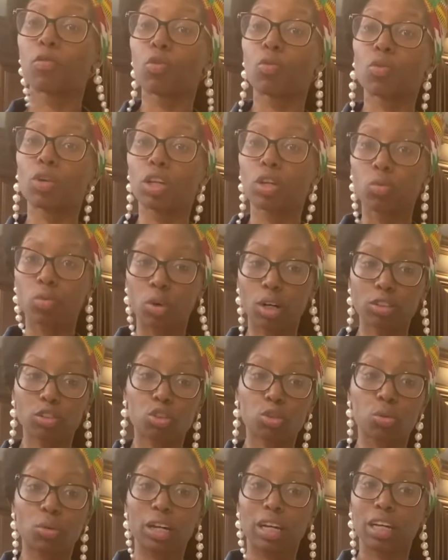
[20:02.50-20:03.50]
really want
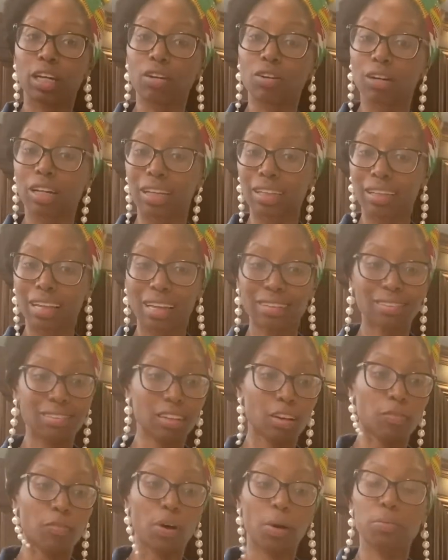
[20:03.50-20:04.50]
to, and it'll get that
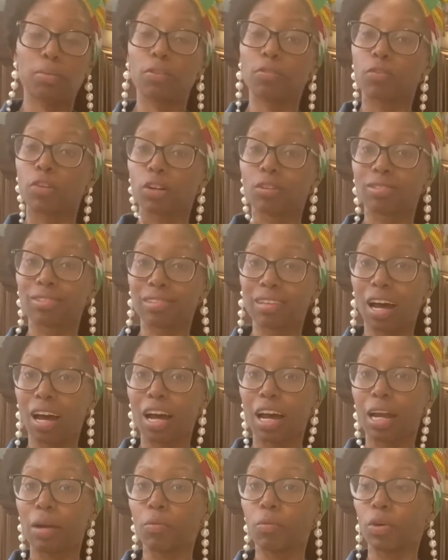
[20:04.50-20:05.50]
stuff up the first
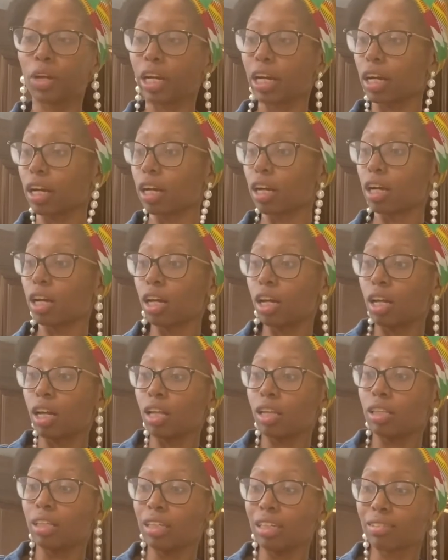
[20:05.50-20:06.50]
time, where
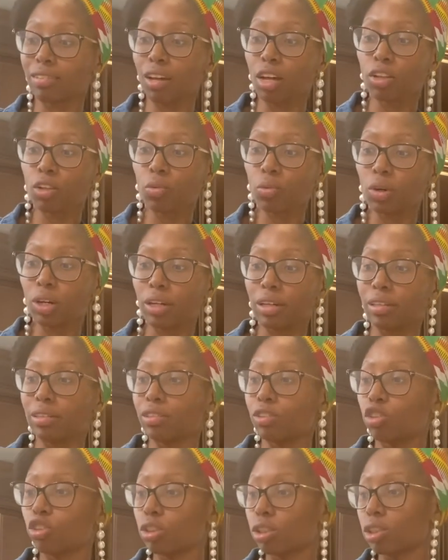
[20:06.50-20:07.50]
these other
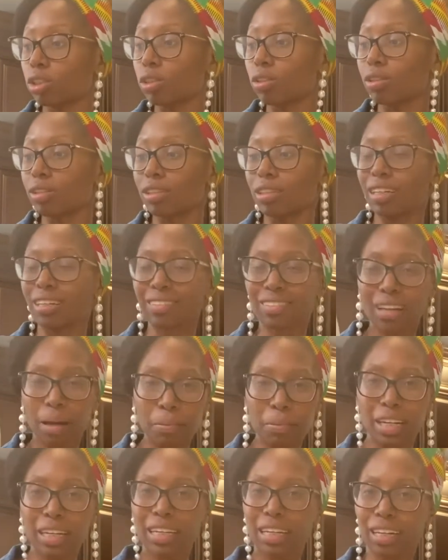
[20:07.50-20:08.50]
ones, this, I
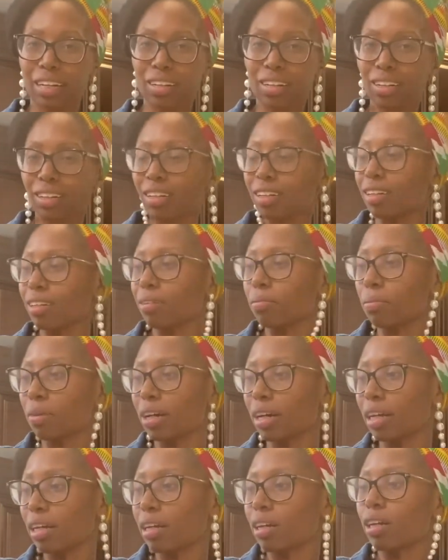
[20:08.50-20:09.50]
mean, it could,
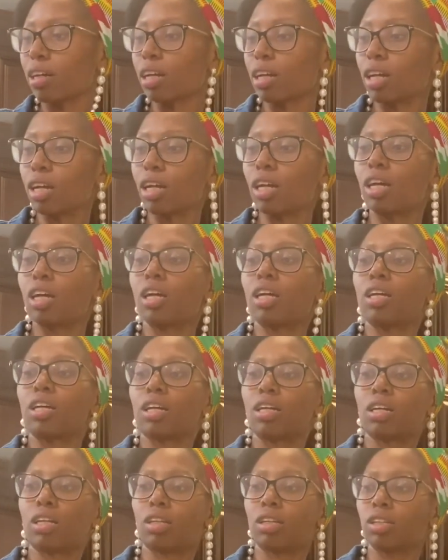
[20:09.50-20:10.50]
but
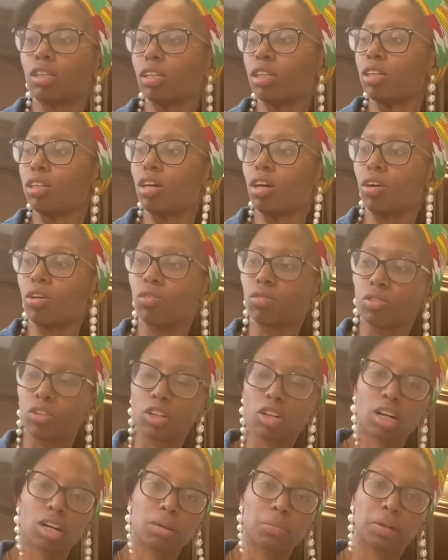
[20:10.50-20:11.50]
you know,
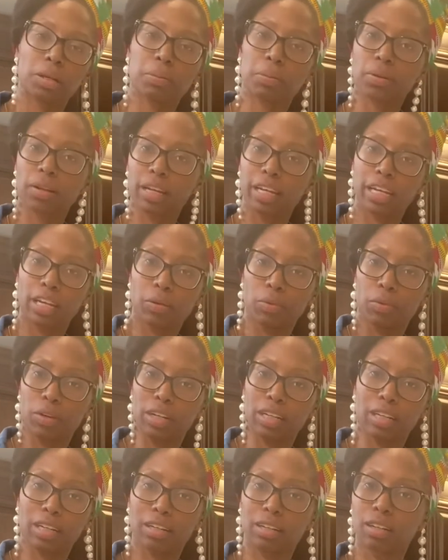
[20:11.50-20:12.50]
you're going to be playing
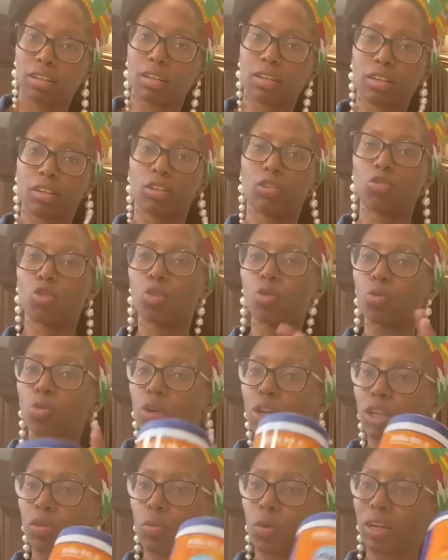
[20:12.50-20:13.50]
with it. If you
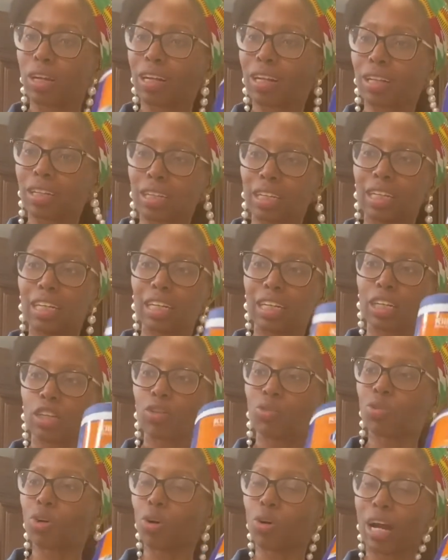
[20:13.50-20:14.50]
really want to clean and
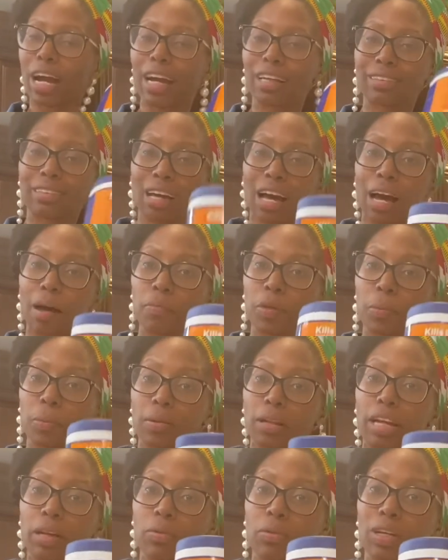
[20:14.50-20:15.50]
you don't have time to
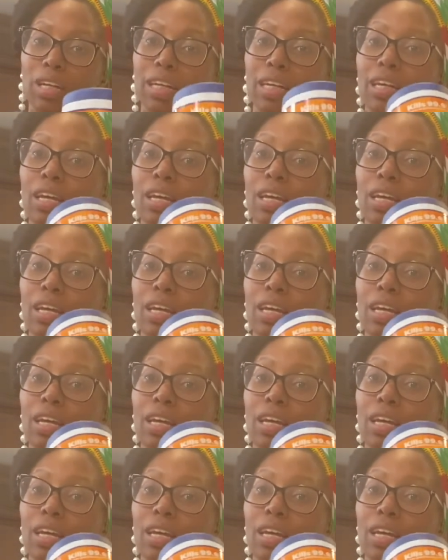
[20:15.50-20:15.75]
play with it,